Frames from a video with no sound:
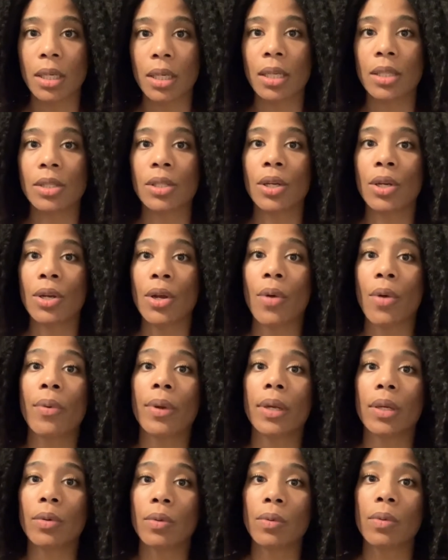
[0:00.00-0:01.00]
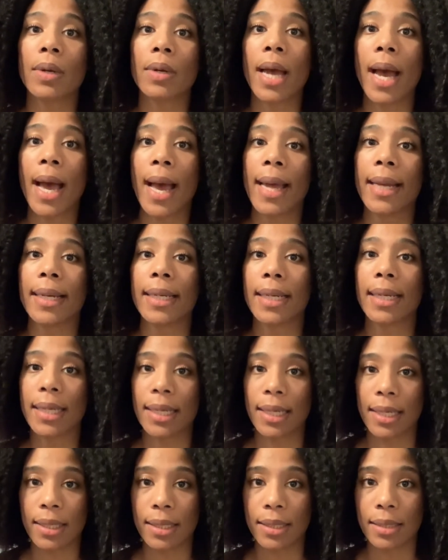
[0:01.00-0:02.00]
into knowing who God
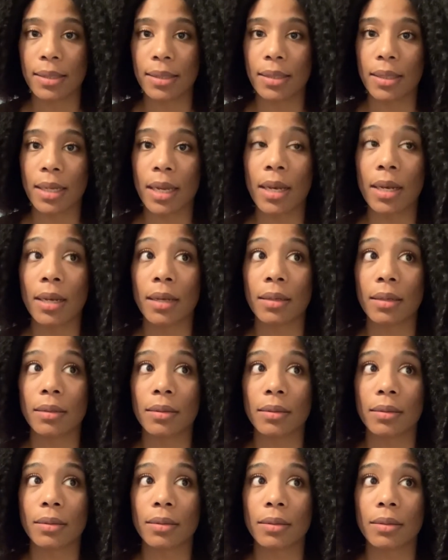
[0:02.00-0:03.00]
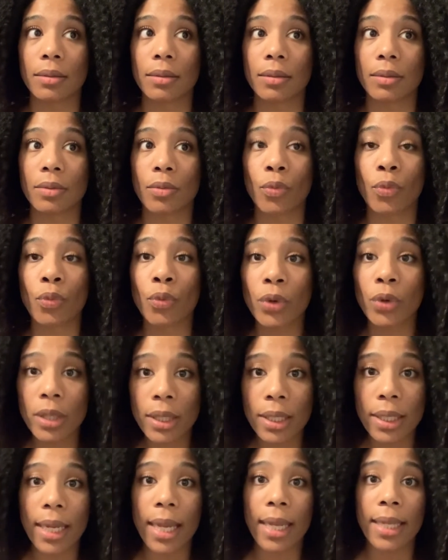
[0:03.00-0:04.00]
is and
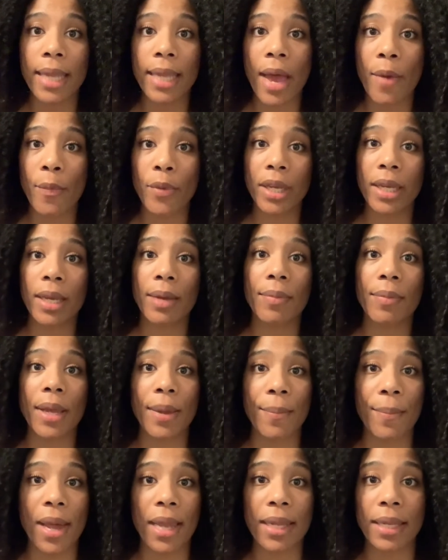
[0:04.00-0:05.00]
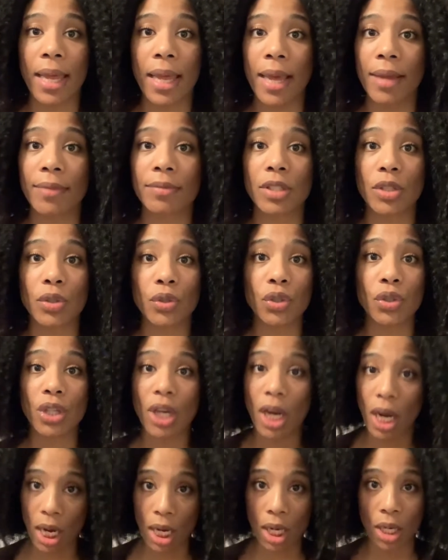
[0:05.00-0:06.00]
really allowing him in my life to
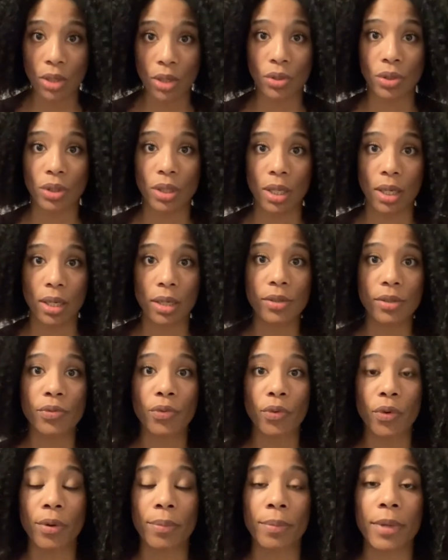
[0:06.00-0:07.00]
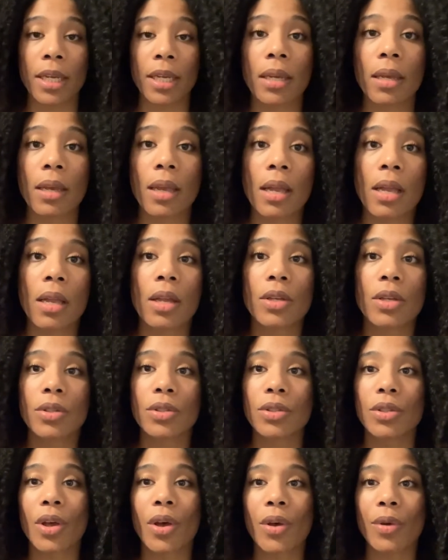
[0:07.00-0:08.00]
change things for me.
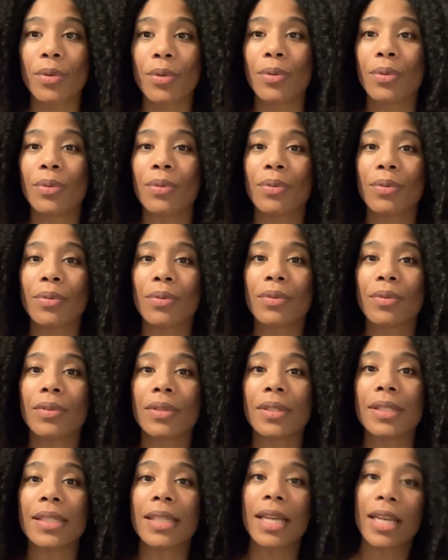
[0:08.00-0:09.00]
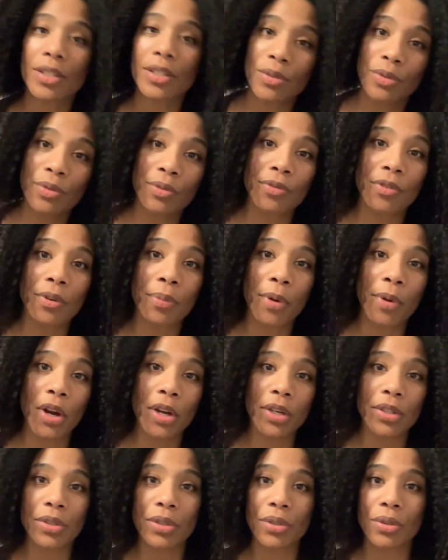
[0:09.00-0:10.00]
So stay tuned for part
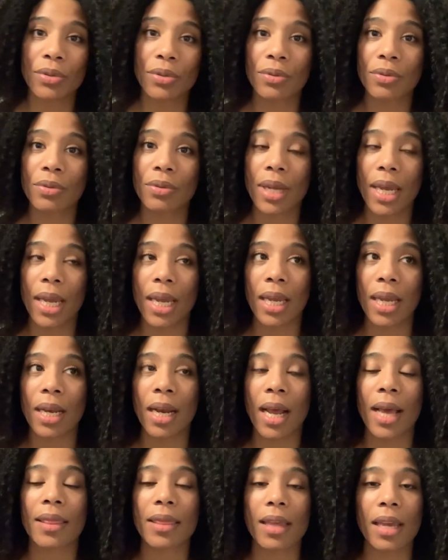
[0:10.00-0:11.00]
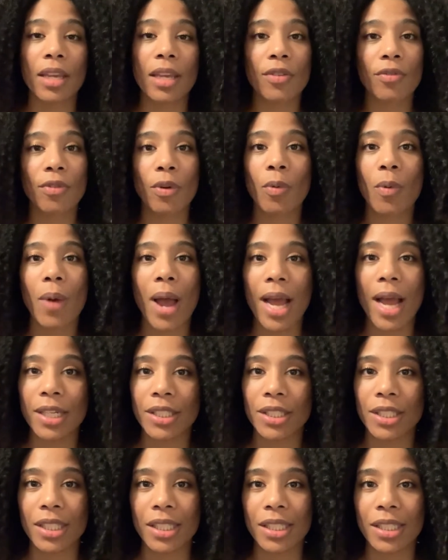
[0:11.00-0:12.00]
2, and I thank you for
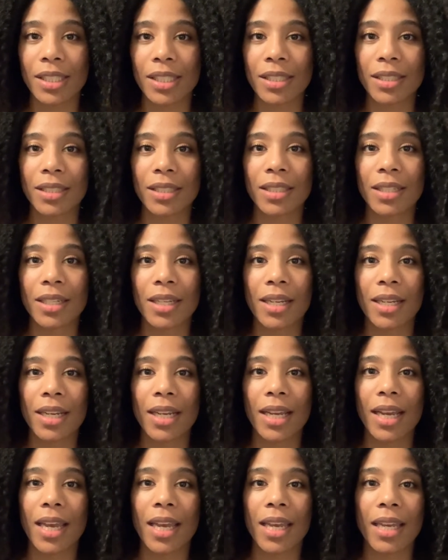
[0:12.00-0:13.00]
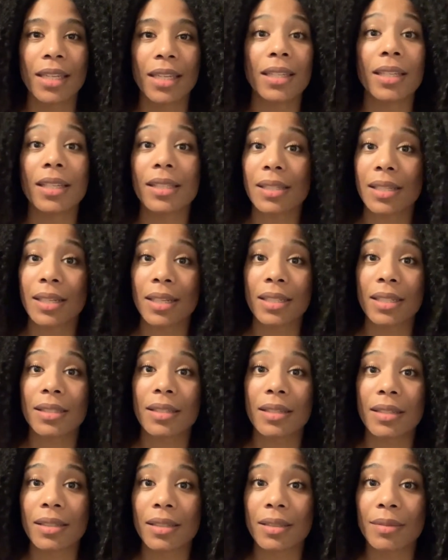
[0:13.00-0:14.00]
watching and listening
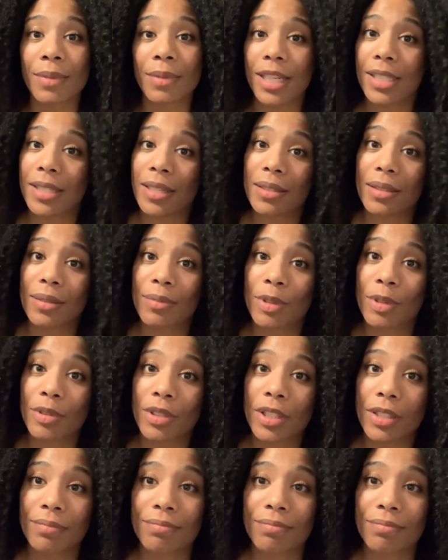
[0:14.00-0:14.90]
to my testimony.